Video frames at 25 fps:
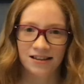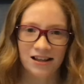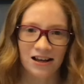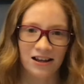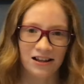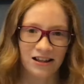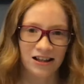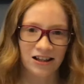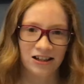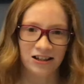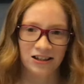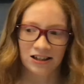not
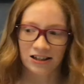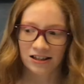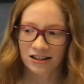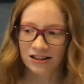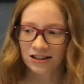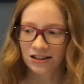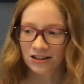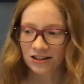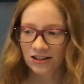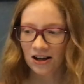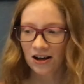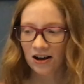that good.
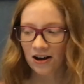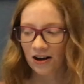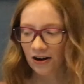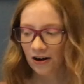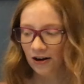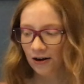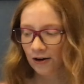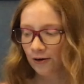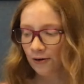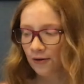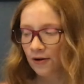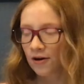
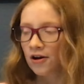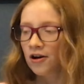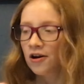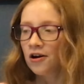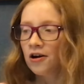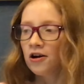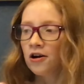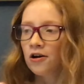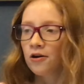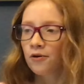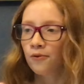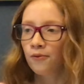So
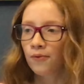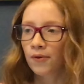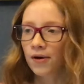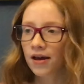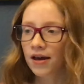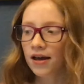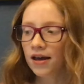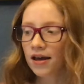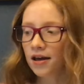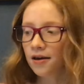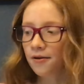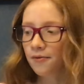
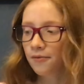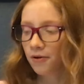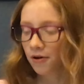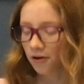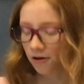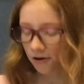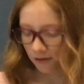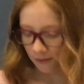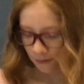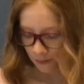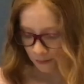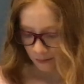we
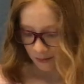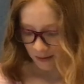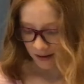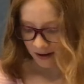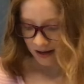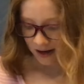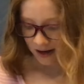were we